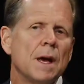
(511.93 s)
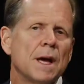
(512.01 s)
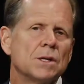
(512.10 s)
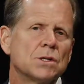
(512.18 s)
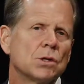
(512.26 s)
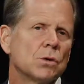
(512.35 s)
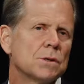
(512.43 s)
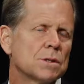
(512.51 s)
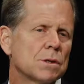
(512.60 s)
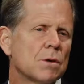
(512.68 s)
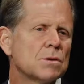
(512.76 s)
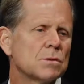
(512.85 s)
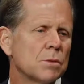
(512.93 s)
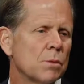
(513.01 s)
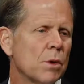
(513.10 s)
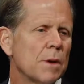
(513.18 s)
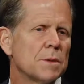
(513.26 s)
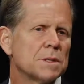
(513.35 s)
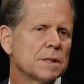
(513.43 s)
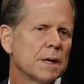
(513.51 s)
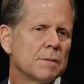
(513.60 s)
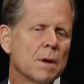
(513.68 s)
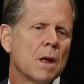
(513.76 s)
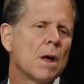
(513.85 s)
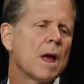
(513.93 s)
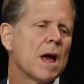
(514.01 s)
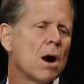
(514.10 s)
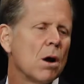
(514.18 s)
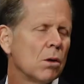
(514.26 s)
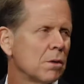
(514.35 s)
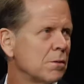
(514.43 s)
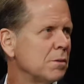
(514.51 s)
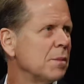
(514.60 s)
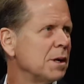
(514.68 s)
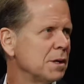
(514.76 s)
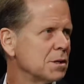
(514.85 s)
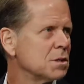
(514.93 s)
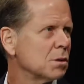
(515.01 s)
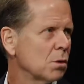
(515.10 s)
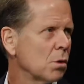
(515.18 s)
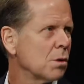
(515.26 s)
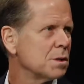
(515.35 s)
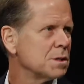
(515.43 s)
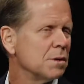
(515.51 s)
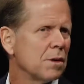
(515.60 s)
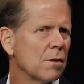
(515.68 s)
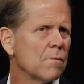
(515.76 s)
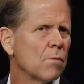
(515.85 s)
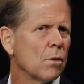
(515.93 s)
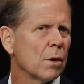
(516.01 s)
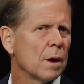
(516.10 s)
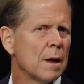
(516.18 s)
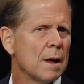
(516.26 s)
And so it starts from the premise that all of the money is the Lord's, and therefore